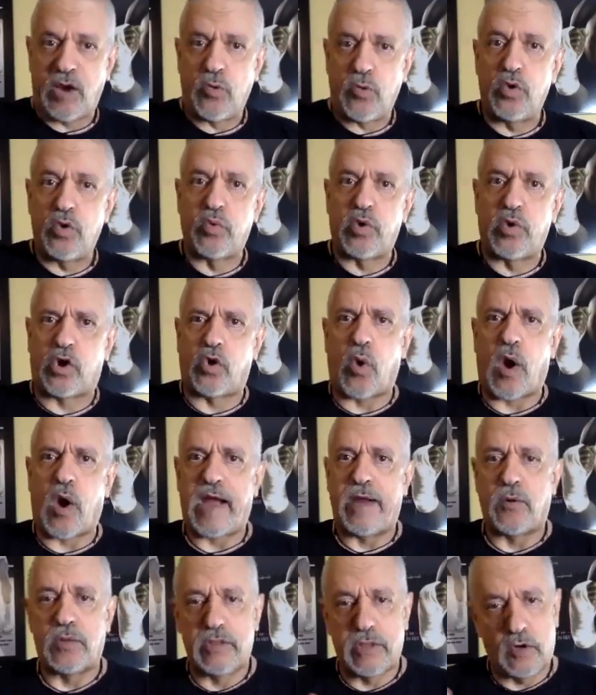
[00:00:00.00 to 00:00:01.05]
bit and would
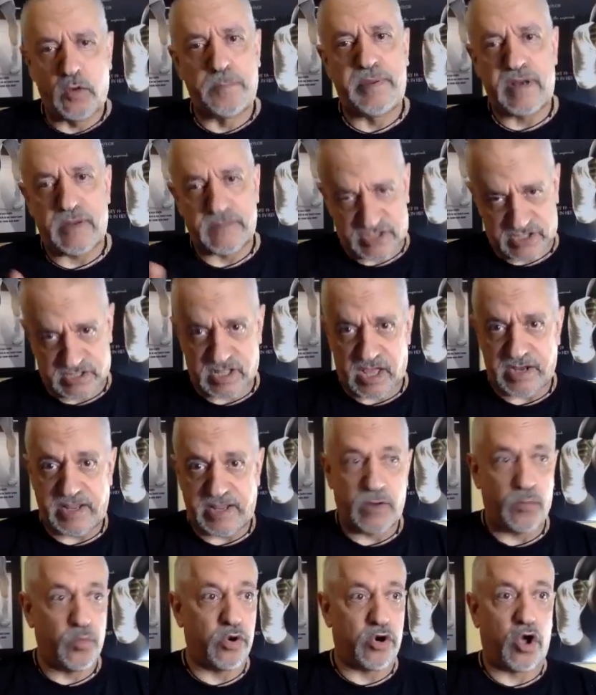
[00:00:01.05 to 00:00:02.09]
require a little bit of
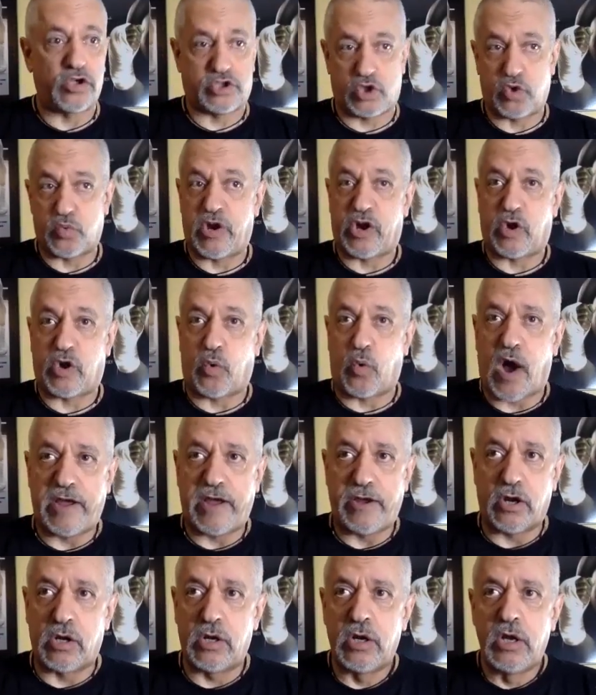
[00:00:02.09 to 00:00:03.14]
study, and would also
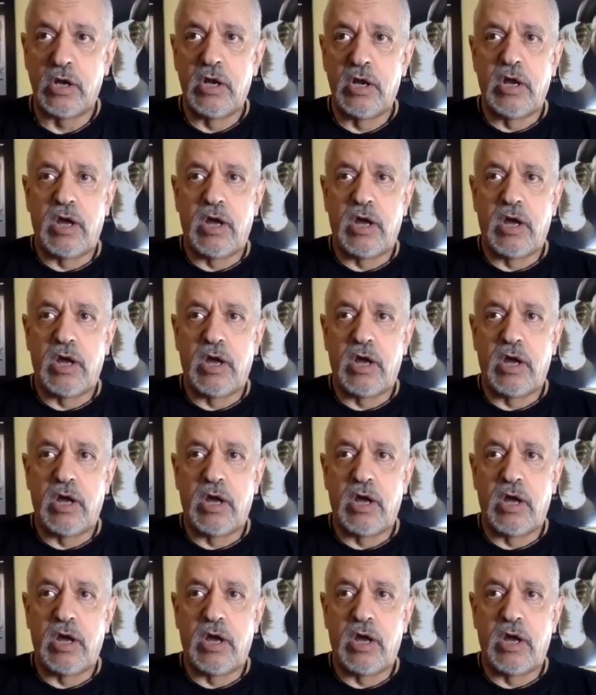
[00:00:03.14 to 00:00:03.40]
require